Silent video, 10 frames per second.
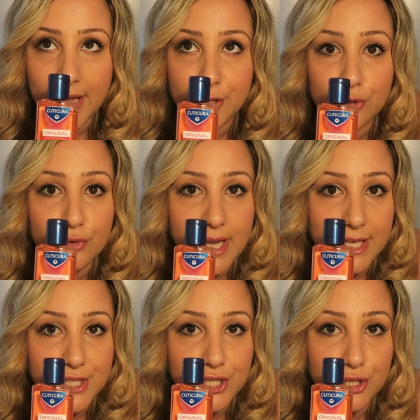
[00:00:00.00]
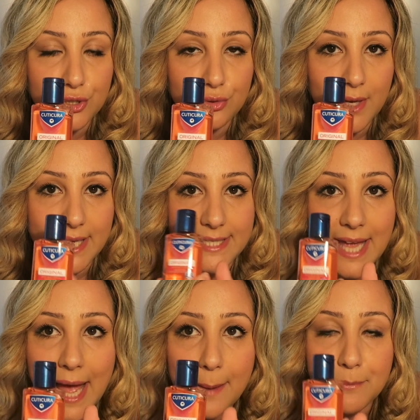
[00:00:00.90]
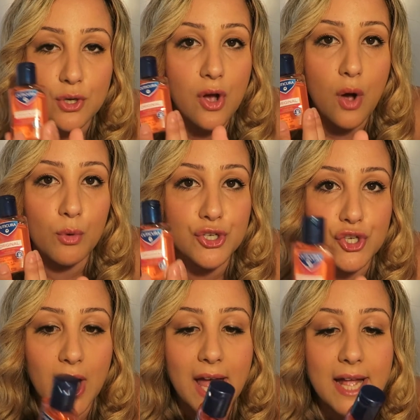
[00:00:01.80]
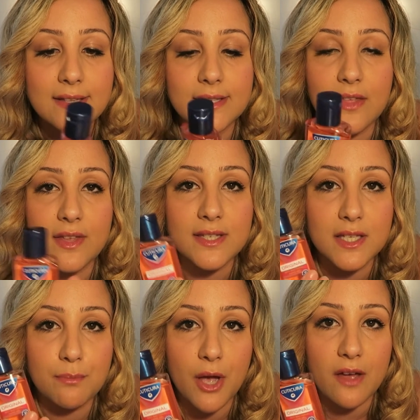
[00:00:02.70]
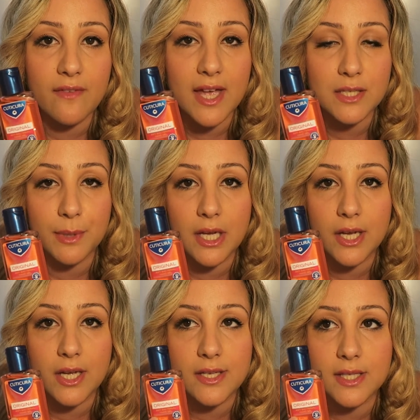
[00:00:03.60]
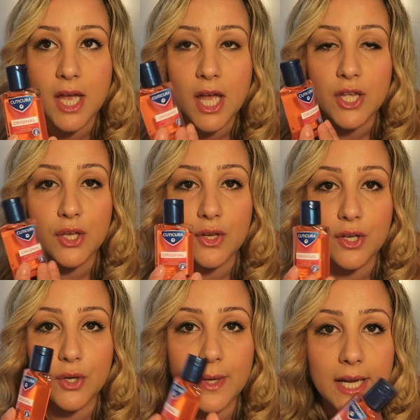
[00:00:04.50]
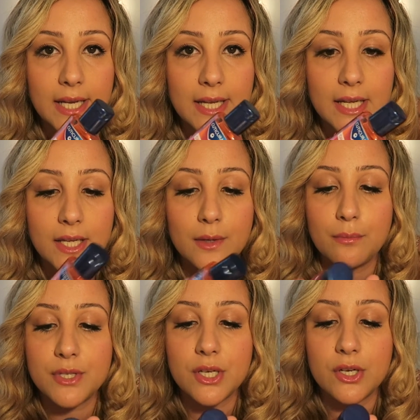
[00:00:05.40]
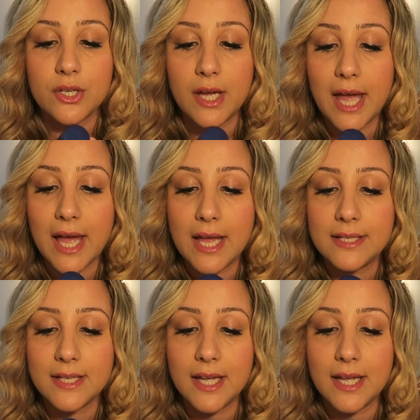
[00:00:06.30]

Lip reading: and you're not next to a tap, you can't wash your hands, this is perfect because you can quickly put it on your hand.